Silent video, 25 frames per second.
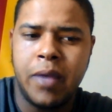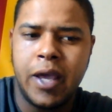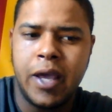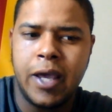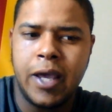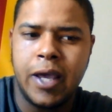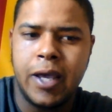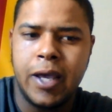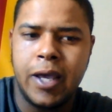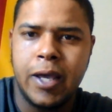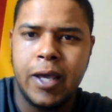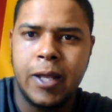
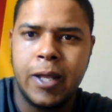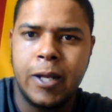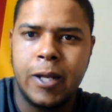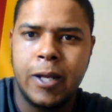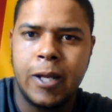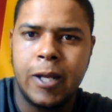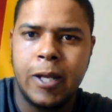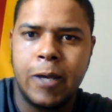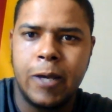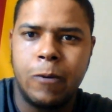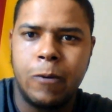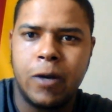
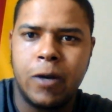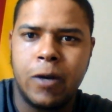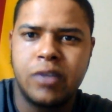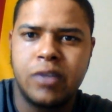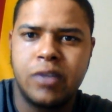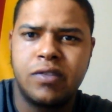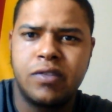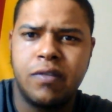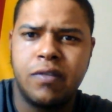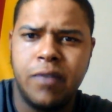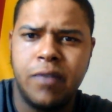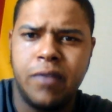and I
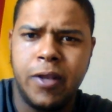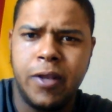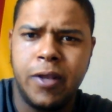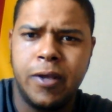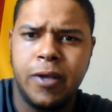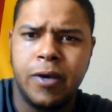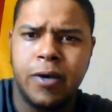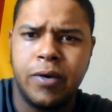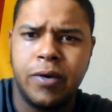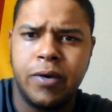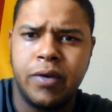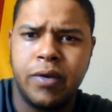watched the
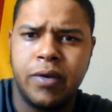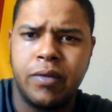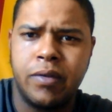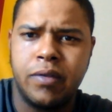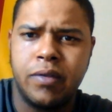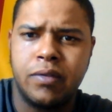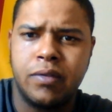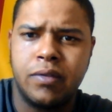video.